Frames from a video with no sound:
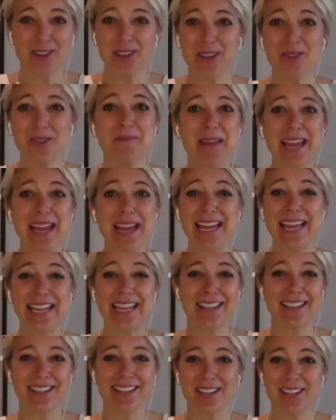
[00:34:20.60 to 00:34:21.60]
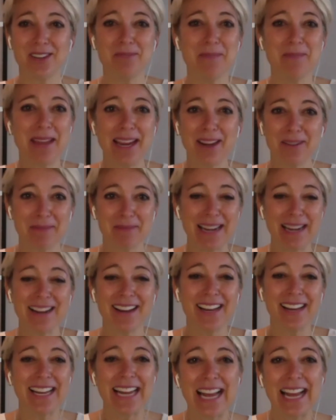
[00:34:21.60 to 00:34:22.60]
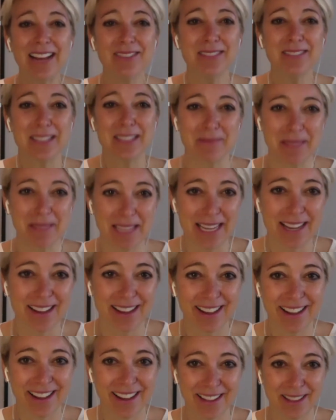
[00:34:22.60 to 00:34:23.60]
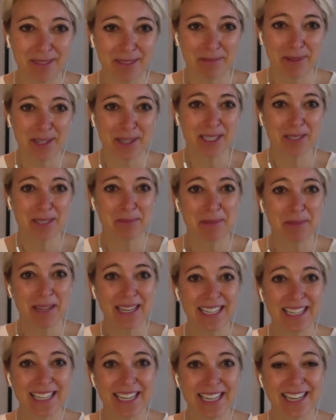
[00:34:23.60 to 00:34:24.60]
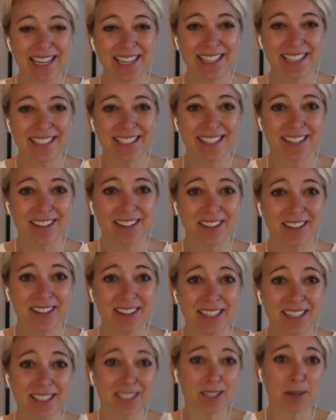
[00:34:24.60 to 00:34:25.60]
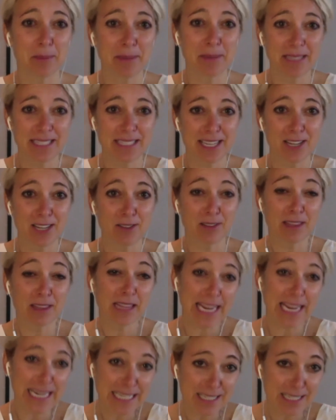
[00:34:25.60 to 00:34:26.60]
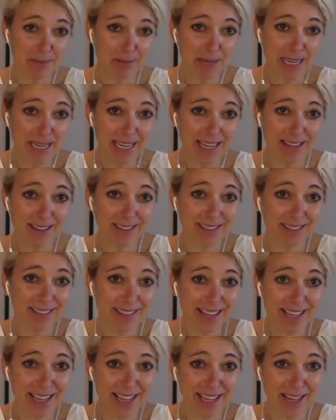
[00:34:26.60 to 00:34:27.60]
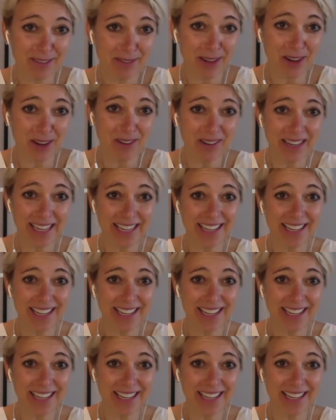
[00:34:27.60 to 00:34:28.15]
may or may not have something on the books, but is there a place that you'd like to be thinking of going?